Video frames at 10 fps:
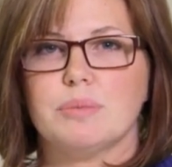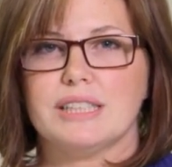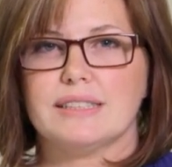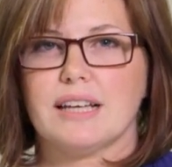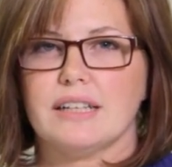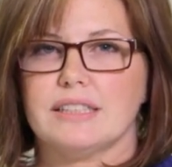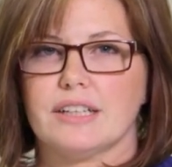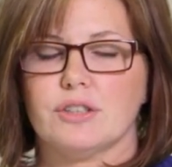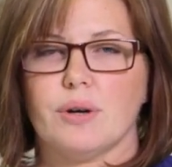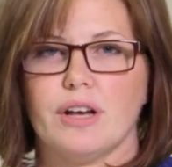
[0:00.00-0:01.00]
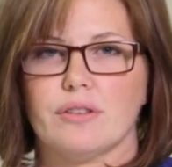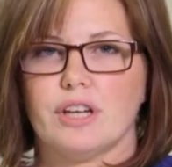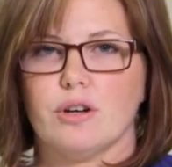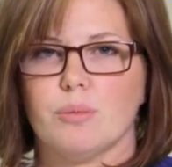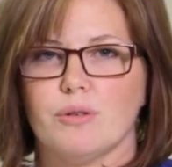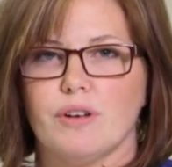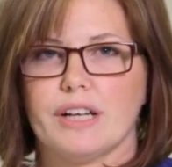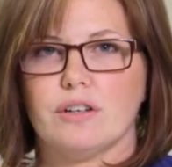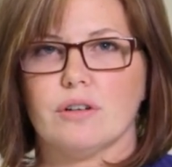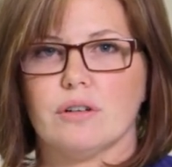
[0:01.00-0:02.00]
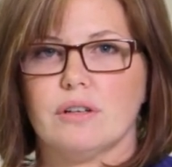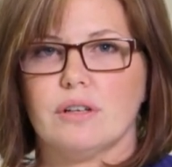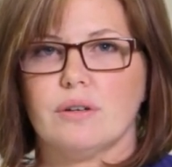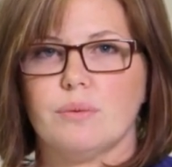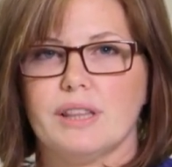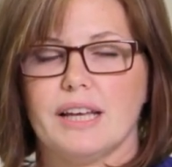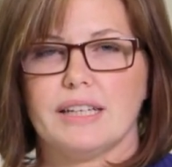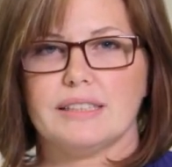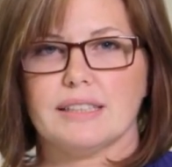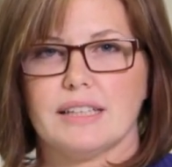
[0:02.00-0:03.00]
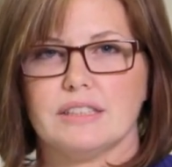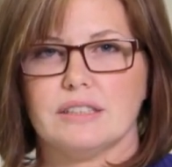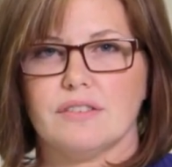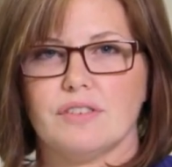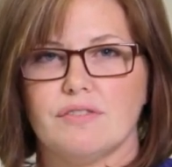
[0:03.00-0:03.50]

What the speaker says: Please contact your healthcare provider with any signs of